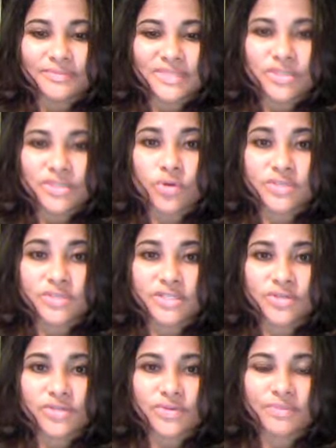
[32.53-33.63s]
told to
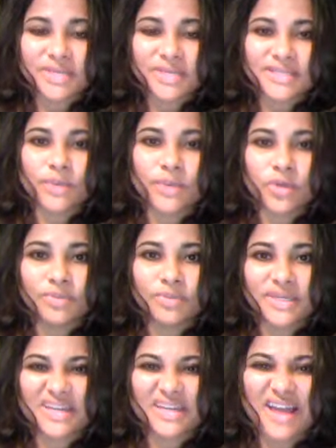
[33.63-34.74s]
you, because I will
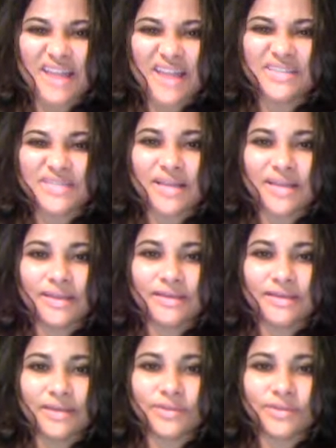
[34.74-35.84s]
be kind of
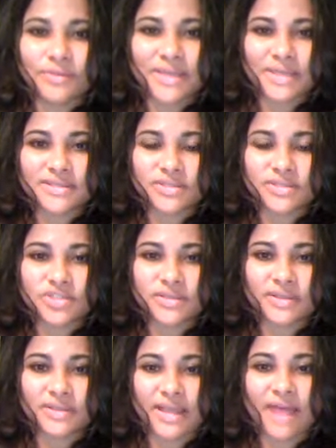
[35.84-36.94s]
telling a little message
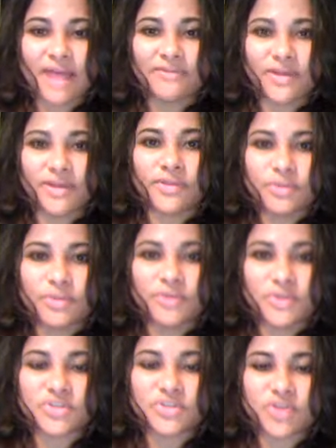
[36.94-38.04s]
that I felt the
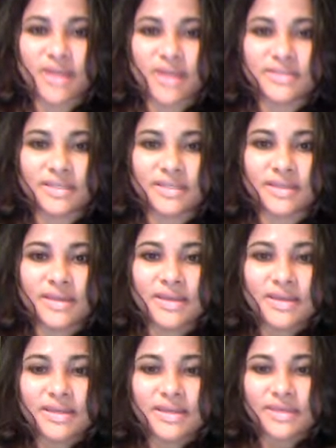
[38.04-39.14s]
movie was trying to
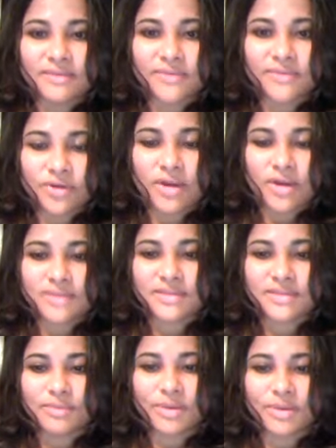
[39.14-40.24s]
give across
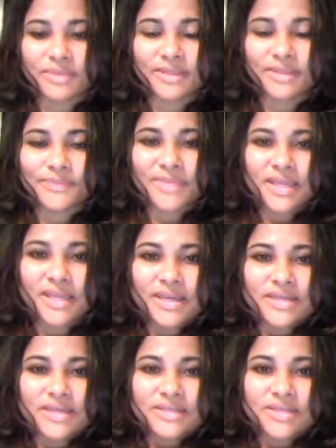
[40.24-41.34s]
to the public.
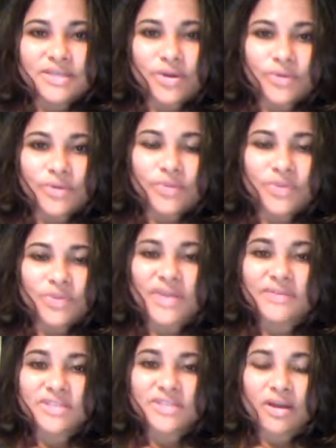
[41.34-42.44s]
So, with
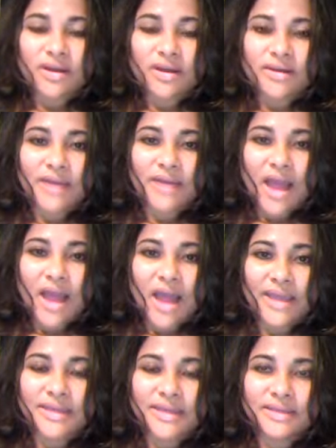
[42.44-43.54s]
Avatar,
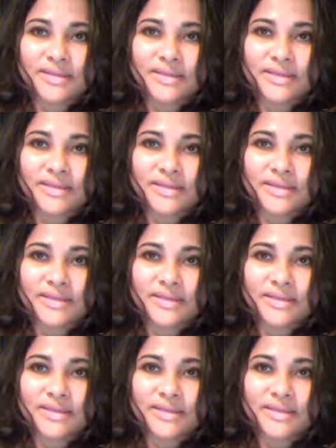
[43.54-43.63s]
I